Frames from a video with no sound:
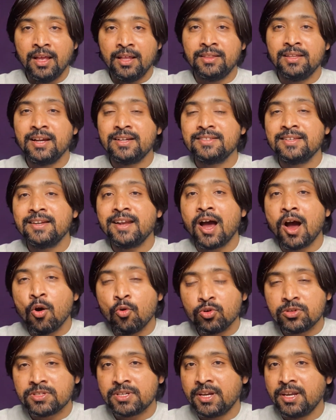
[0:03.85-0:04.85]
That's an
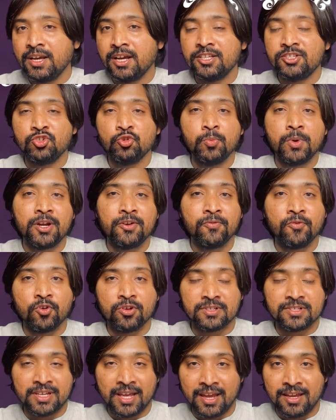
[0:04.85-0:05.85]
outstanding achievement for
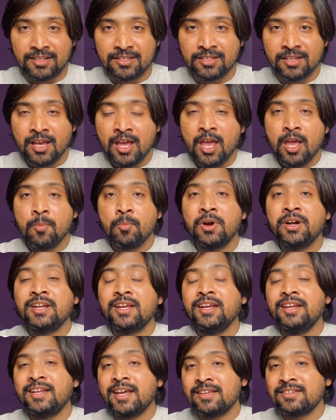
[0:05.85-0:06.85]
science, but
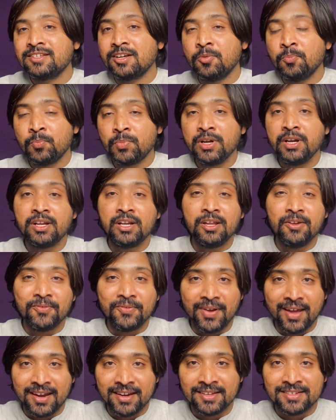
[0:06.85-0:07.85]
it has completely
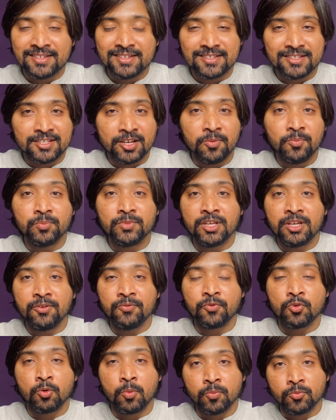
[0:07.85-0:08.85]
vanished something
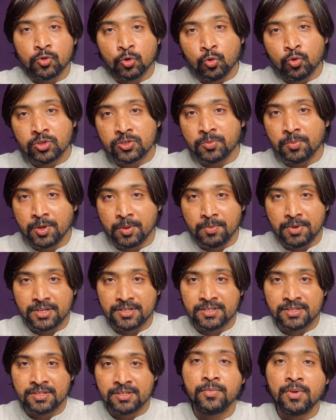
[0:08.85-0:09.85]
from those
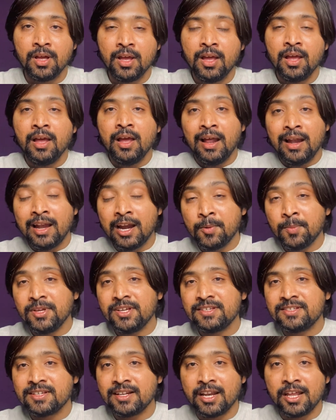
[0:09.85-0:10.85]
babies. Let me
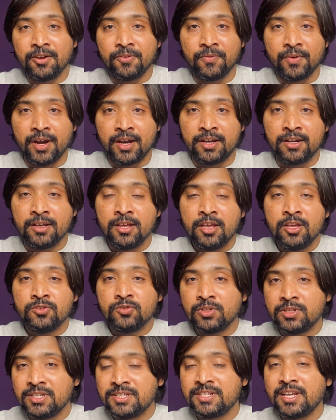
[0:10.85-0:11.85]
just clarify it. So
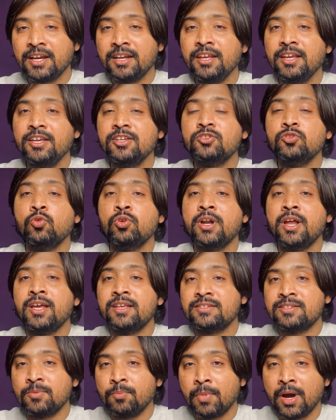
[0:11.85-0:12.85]
this technique is known
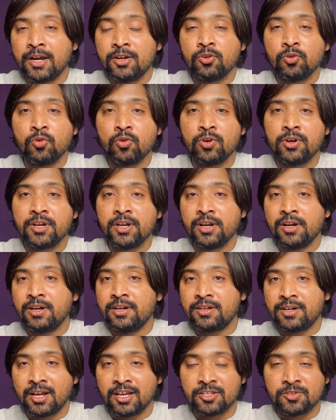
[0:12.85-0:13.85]
as mitochondrial
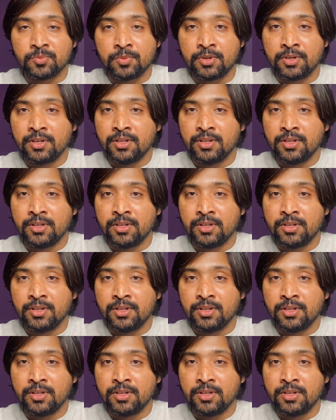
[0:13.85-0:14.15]
transfer.